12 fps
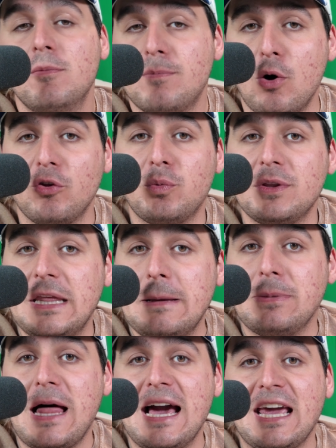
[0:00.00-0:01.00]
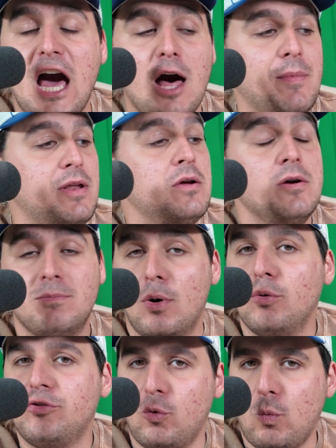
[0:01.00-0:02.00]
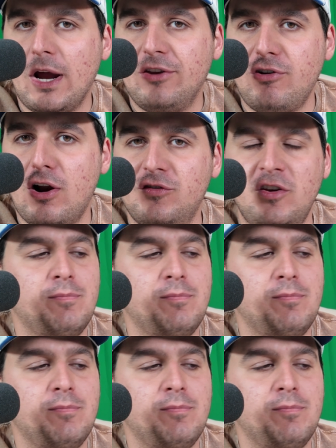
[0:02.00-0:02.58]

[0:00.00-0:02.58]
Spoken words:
both with the black helmet, both the white jerseys,